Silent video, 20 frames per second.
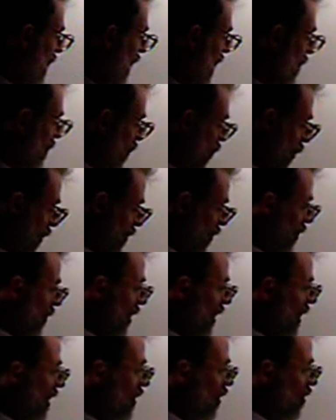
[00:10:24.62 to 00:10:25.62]
I'm going to
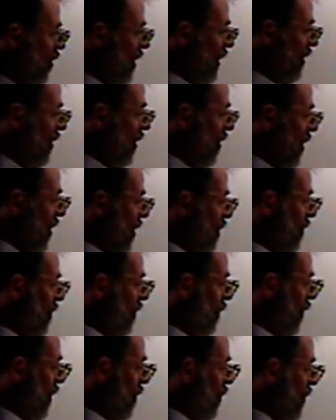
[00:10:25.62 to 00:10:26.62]
integrate this
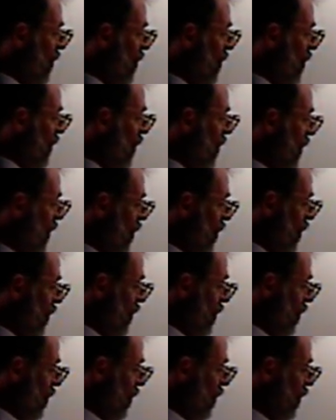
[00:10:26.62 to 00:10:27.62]
from 0
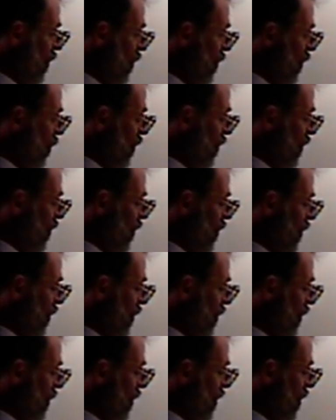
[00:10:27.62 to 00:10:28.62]
to a
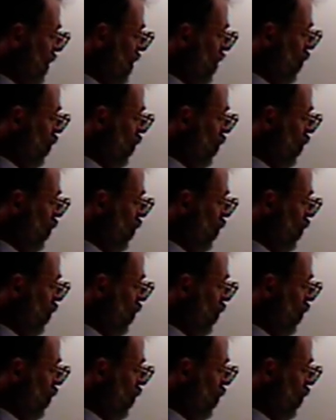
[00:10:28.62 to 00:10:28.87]
certain,